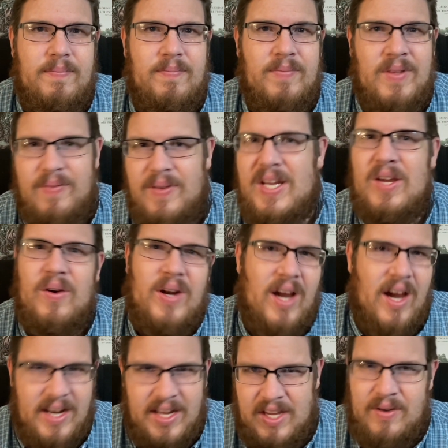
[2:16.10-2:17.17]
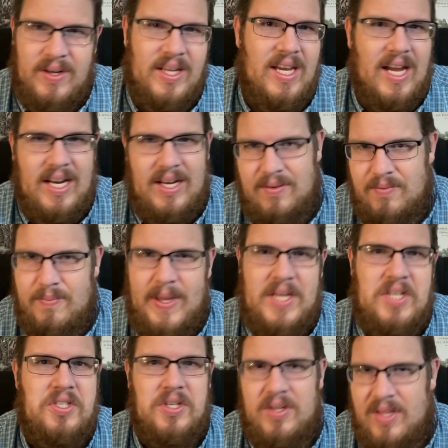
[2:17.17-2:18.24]
video and audio and kind of make
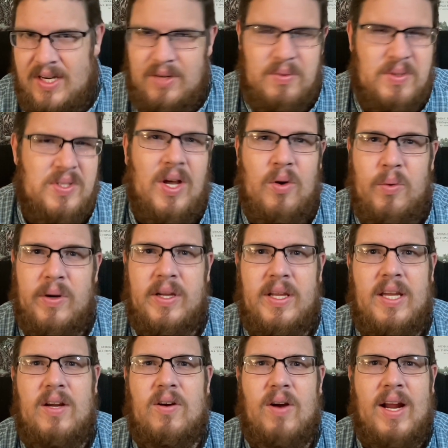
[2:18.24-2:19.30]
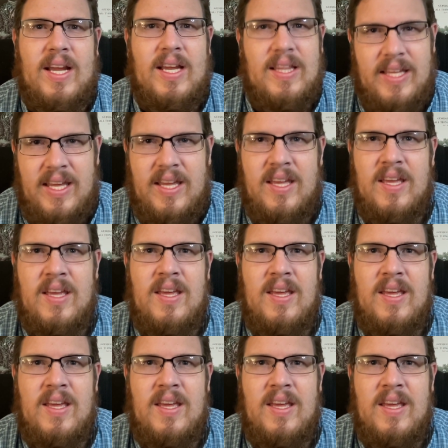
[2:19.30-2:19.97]
sure that it was all working correctly